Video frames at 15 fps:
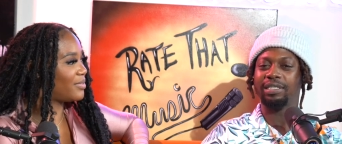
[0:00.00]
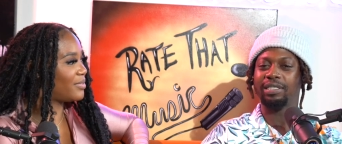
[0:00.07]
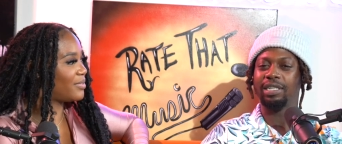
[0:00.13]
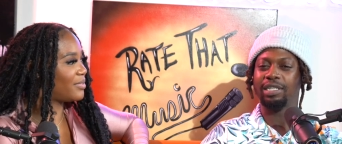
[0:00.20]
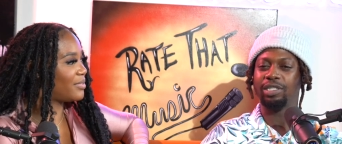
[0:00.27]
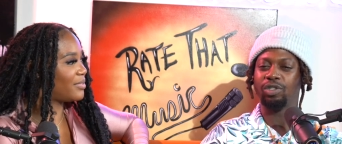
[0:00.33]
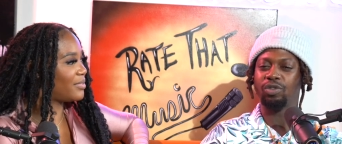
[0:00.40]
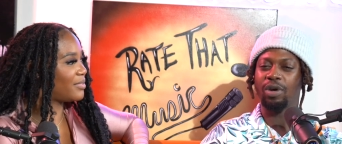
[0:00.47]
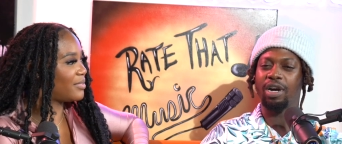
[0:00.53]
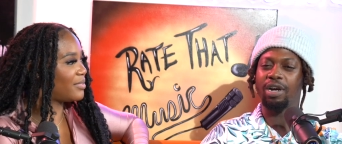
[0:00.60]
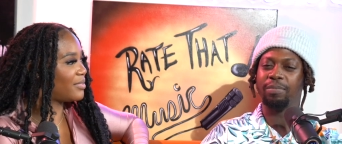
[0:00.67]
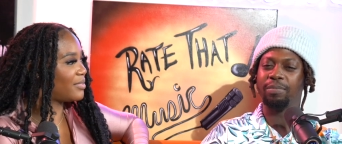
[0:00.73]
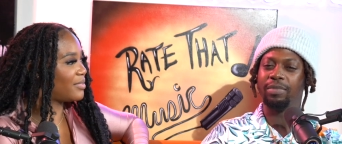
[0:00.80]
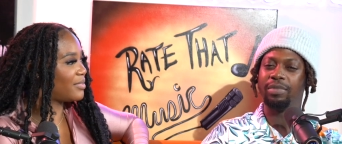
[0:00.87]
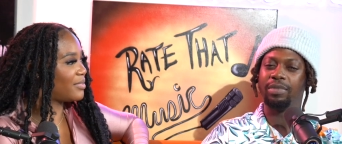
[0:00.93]
Speaker 1: that's gonna
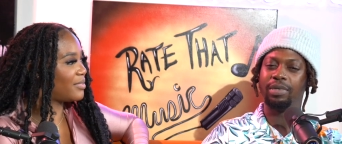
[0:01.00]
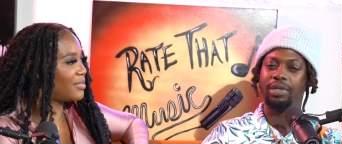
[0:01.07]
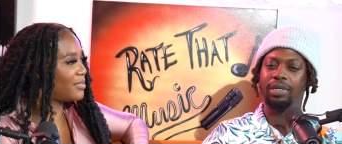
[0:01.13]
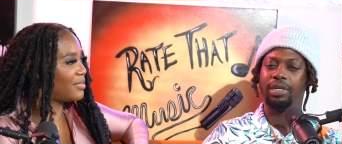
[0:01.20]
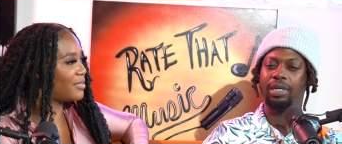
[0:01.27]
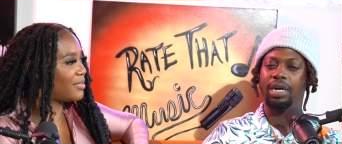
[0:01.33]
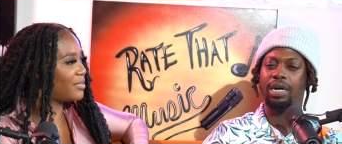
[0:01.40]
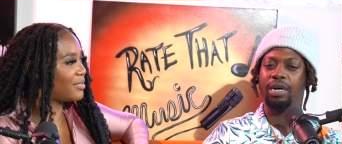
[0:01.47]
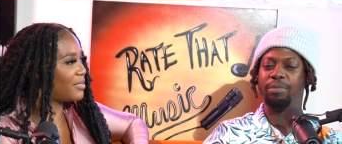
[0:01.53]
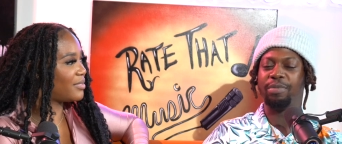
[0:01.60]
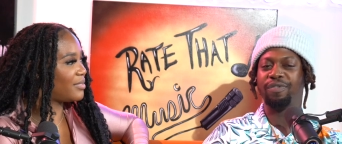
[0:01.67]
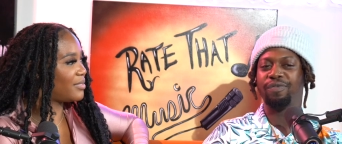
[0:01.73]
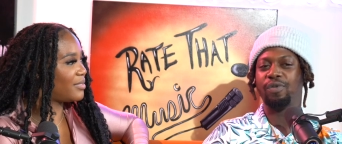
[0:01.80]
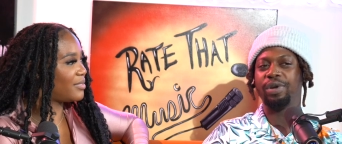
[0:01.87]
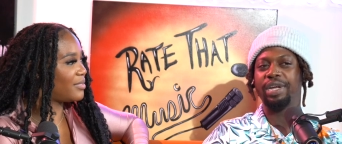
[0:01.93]
drop
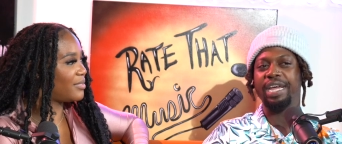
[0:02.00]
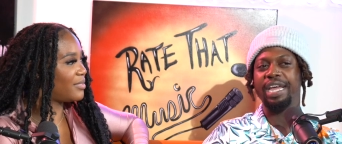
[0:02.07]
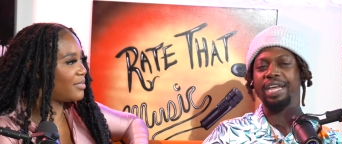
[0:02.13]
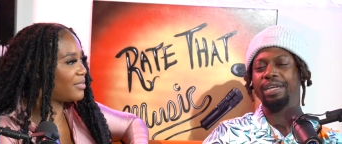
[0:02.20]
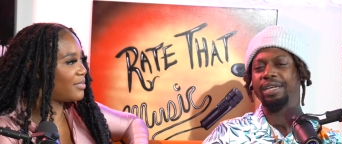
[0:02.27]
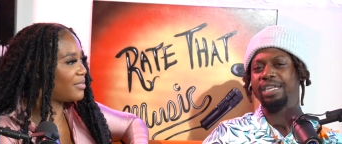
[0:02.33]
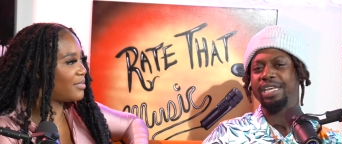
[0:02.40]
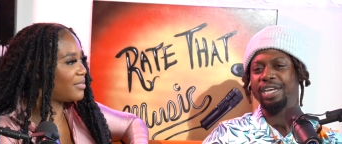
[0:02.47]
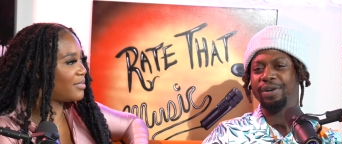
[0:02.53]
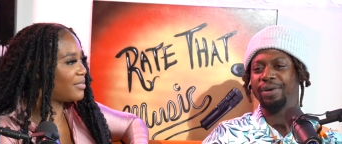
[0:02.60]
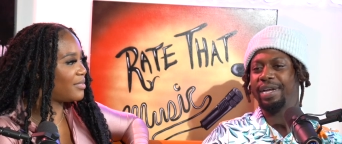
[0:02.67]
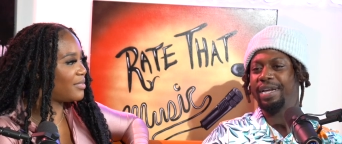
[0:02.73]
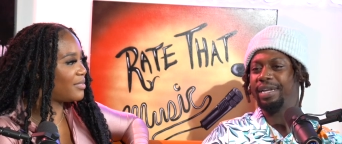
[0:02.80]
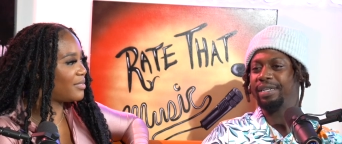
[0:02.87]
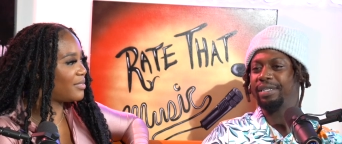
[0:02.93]
uh, before the
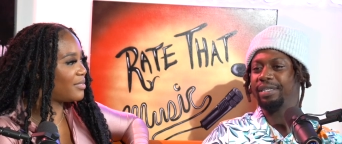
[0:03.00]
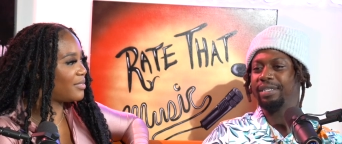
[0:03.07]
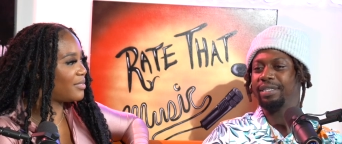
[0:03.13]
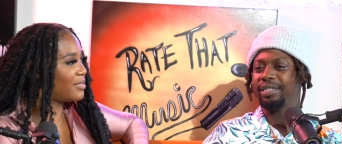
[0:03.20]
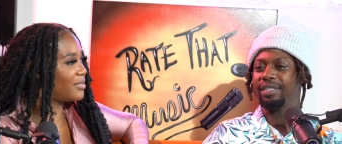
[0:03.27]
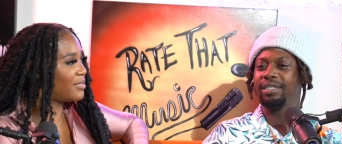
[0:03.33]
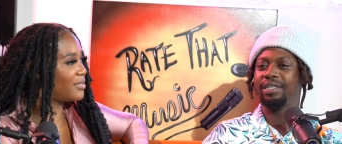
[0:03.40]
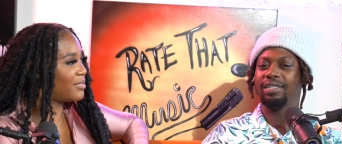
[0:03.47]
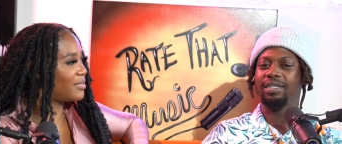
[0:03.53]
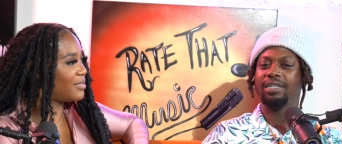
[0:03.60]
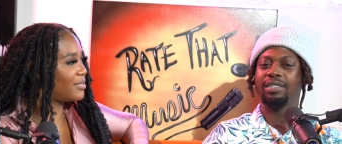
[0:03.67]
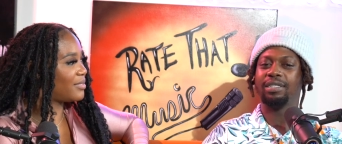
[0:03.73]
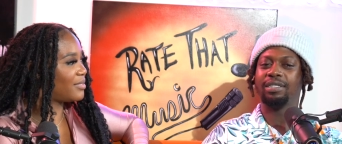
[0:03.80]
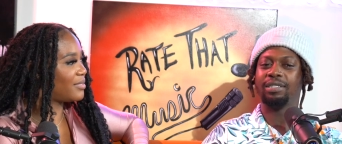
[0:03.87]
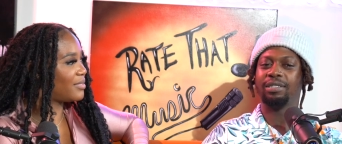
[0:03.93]
year end.
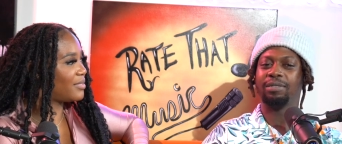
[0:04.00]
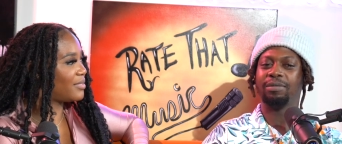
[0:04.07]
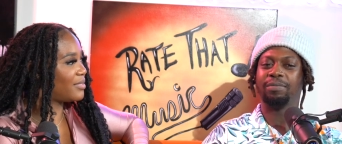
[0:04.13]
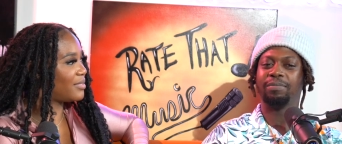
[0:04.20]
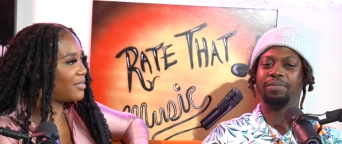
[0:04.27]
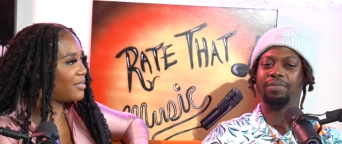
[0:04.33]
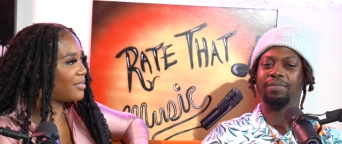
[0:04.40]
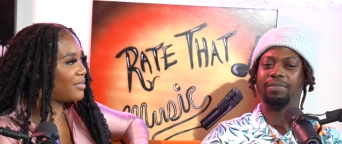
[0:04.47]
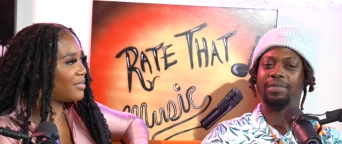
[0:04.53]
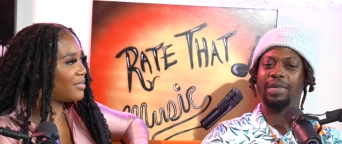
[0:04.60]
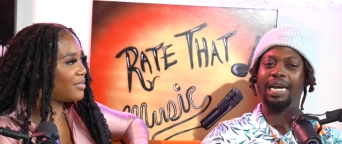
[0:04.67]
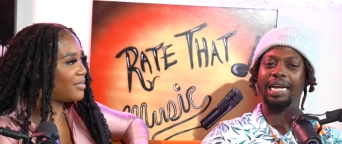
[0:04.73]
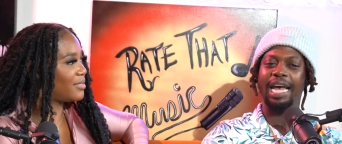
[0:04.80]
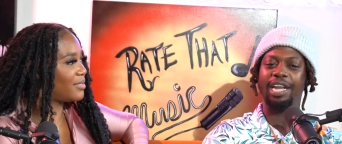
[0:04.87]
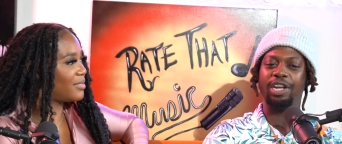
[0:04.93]
Um,
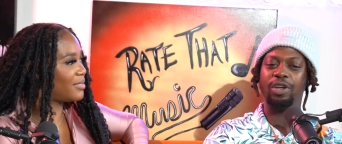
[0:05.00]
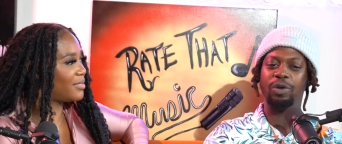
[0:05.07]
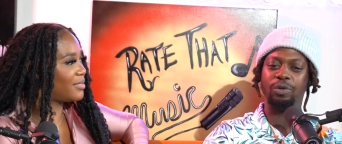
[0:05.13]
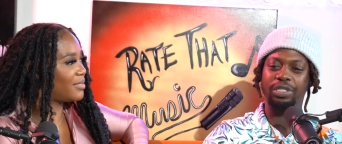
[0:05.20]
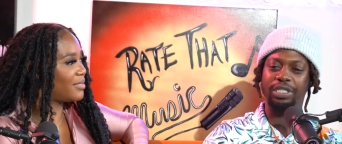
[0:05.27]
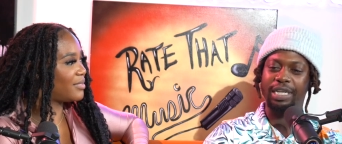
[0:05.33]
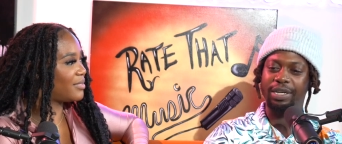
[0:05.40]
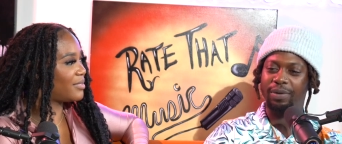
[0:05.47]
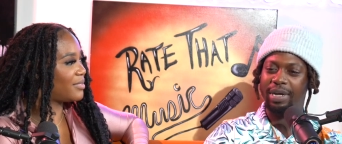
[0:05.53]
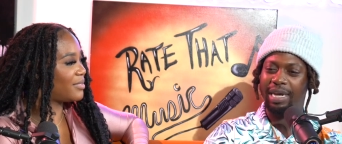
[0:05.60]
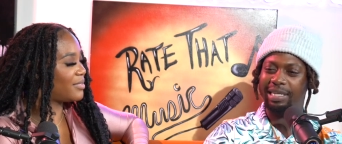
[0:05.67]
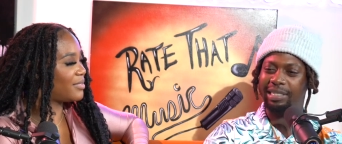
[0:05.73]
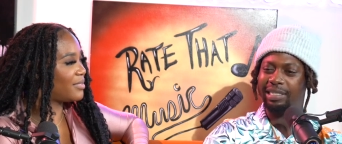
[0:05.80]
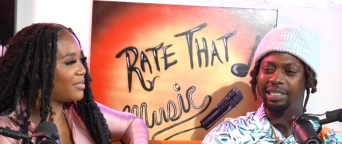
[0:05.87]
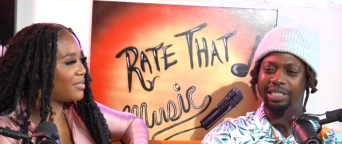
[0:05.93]
I got a new single
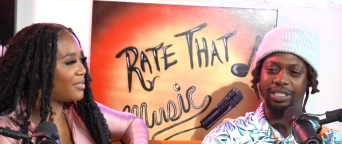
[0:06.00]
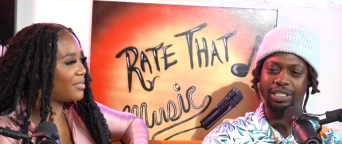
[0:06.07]
that